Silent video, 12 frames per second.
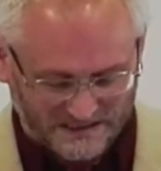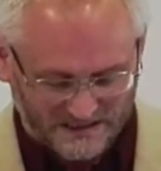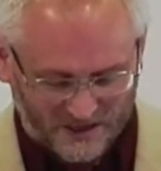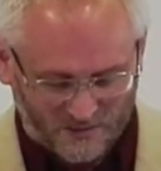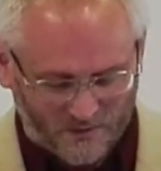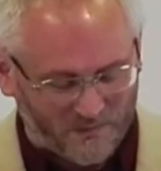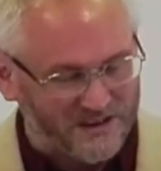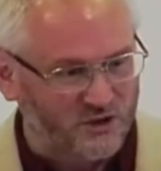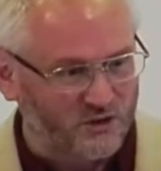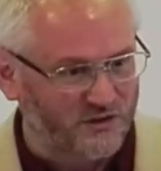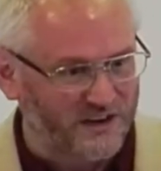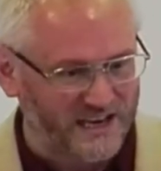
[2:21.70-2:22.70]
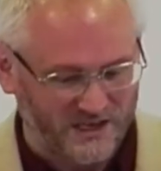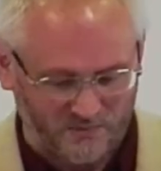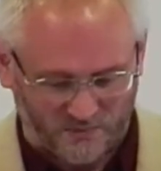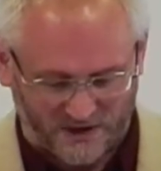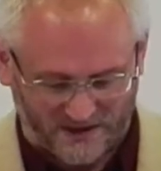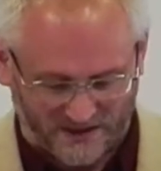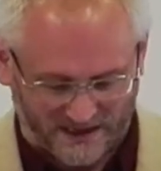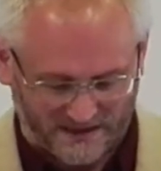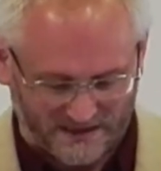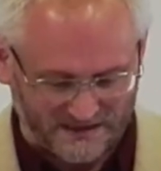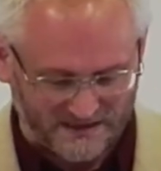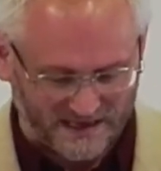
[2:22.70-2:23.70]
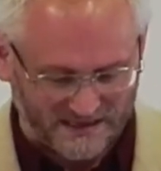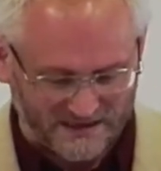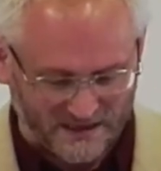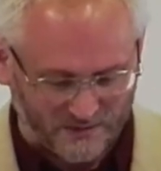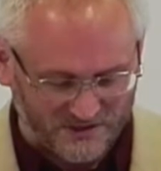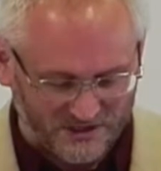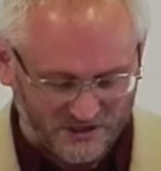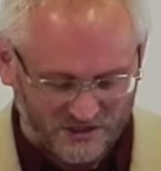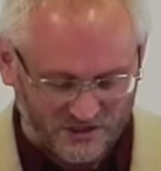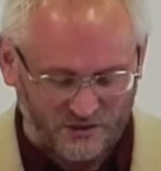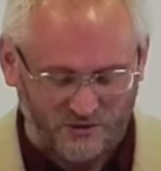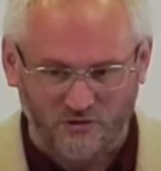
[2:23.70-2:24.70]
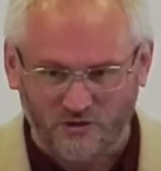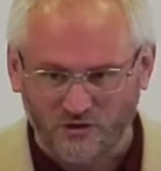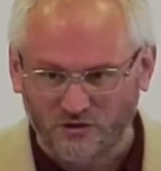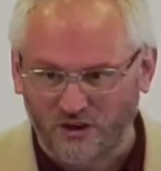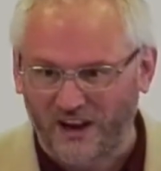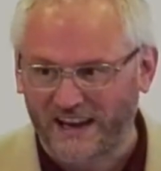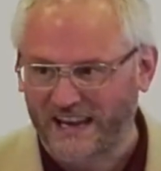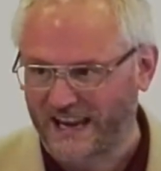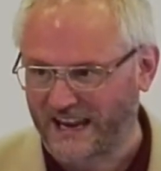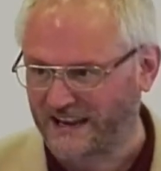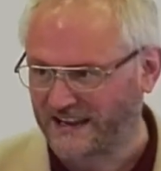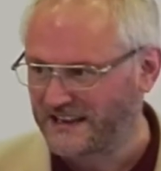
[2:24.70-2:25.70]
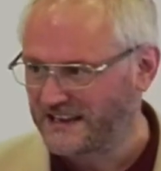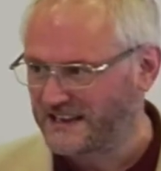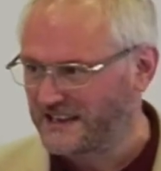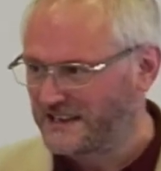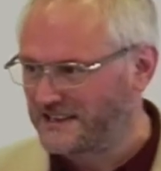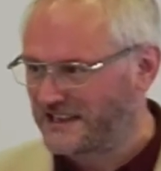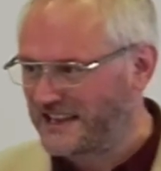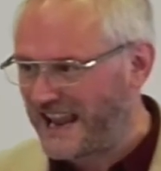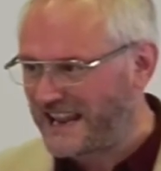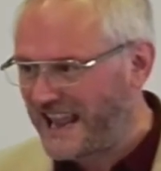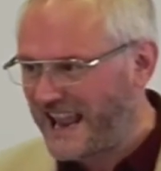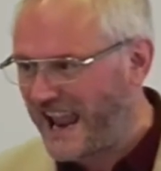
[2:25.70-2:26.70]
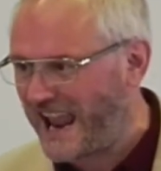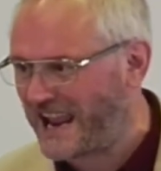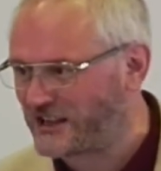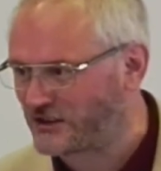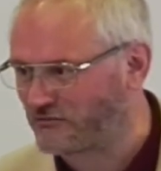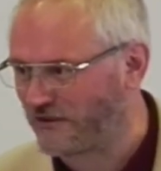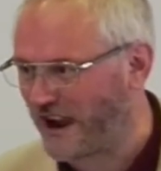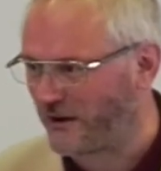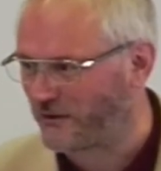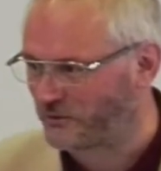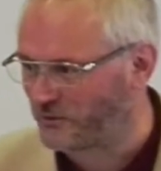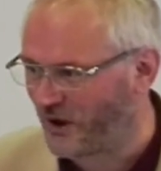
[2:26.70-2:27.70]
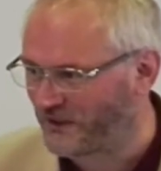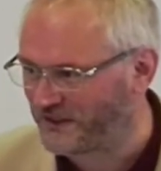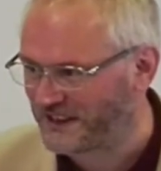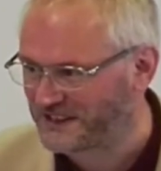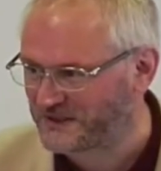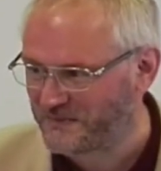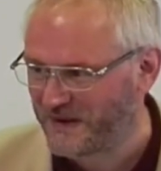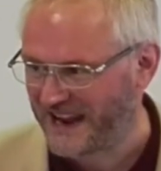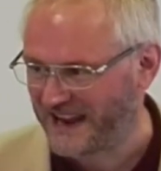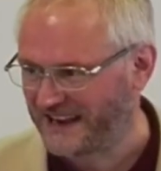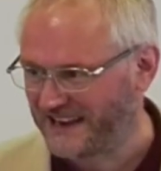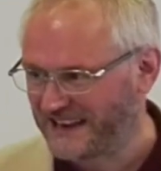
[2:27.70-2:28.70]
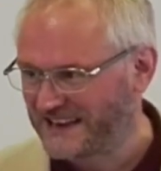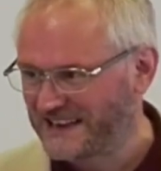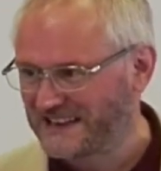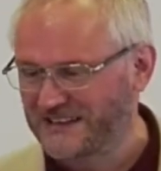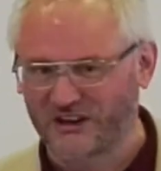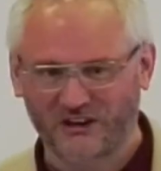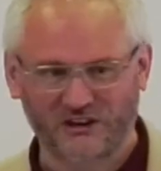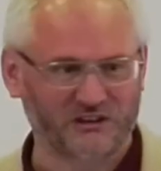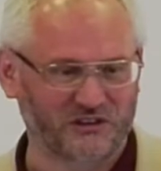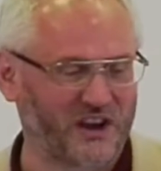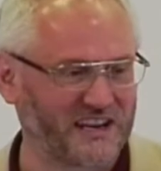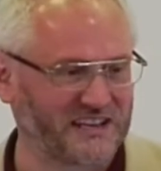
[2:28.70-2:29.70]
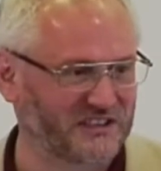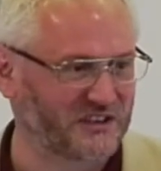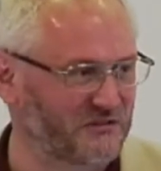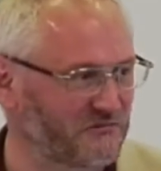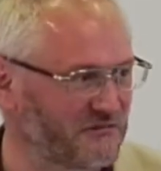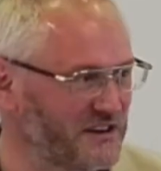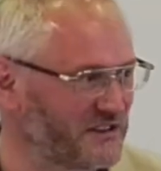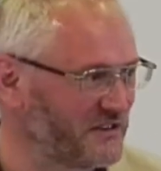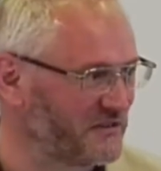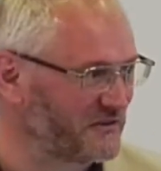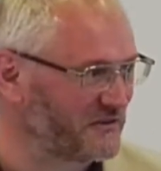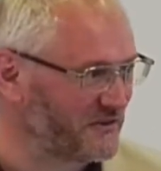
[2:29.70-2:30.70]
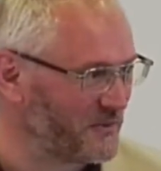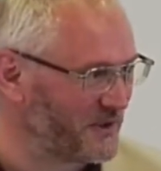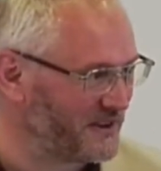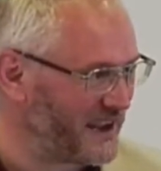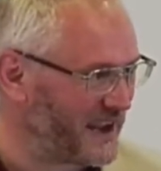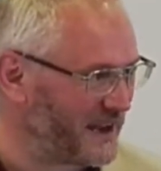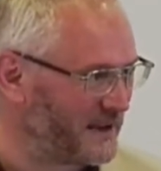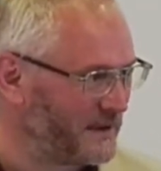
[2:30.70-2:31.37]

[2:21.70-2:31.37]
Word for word: I'm, I'm intrigued by that. They, they, they were still trying to get their heads round what this meant that Christ had risen from the dead.